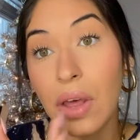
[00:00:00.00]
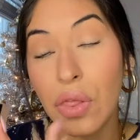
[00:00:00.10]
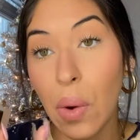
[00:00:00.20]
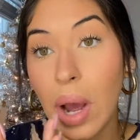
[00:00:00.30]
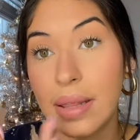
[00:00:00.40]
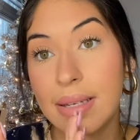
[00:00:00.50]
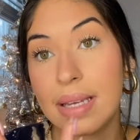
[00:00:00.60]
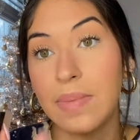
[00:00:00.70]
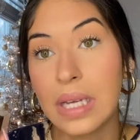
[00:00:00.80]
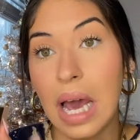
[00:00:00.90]
though at the
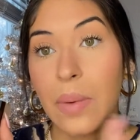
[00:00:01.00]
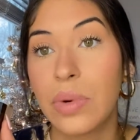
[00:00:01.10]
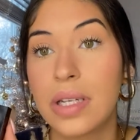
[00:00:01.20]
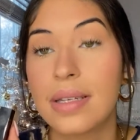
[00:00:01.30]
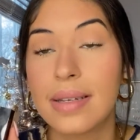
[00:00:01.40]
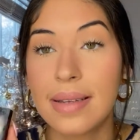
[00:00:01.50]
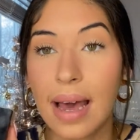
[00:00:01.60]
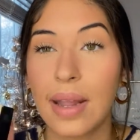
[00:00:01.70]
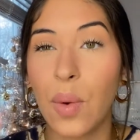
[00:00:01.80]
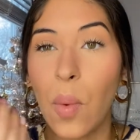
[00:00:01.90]
same time, which is
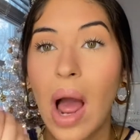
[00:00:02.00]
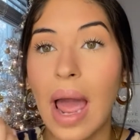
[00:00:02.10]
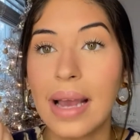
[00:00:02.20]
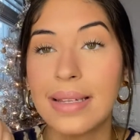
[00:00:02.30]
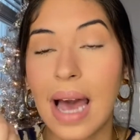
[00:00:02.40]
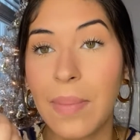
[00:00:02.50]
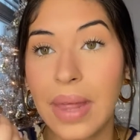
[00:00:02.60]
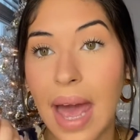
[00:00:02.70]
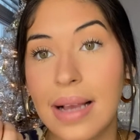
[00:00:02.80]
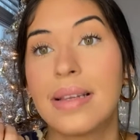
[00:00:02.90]
exactly why I tap
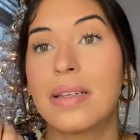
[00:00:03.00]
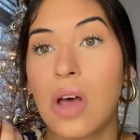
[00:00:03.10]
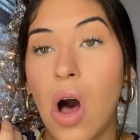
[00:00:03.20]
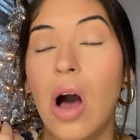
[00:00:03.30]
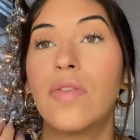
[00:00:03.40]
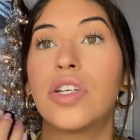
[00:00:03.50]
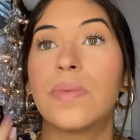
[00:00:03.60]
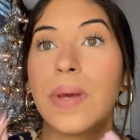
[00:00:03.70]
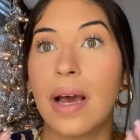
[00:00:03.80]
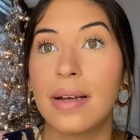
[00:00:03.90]
the excess off,
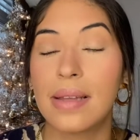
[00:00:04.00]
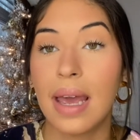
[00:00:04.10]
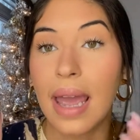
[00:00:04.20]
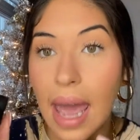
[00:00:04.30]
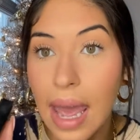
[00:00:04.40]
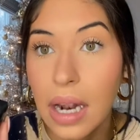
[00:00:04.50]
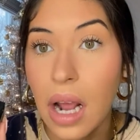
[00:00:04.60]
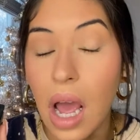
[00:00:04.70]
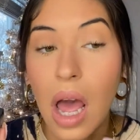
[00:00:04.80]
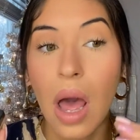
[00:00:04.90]
just because it
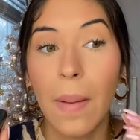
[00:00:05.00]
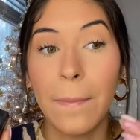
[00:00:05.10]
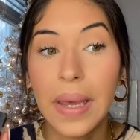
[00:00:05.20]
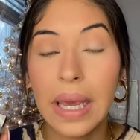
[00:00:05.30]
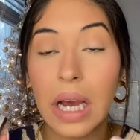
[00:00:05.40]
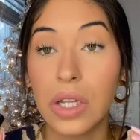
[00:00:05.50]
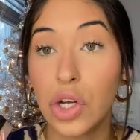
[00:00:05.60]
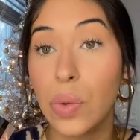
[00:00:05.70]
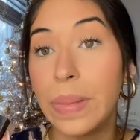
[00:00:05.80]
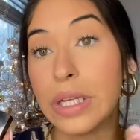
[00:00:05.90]
can be a
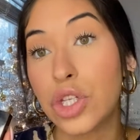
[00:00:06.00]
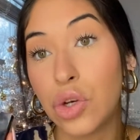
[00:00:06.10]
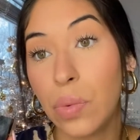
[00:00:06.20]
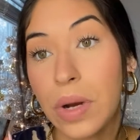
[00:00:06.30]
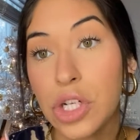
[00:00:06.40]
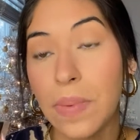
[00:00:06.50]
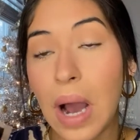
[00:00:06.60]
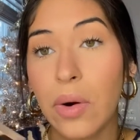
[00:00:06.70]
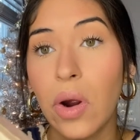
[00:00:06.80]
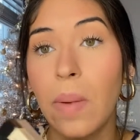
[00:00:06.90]
little bit too much
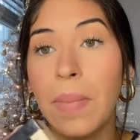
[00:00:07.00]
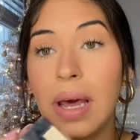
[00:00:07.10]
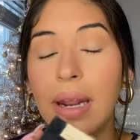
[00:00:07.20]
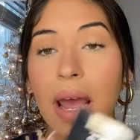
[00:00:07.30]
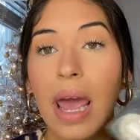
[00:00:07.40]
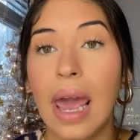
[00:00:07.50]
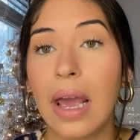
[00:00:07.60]
powder. But it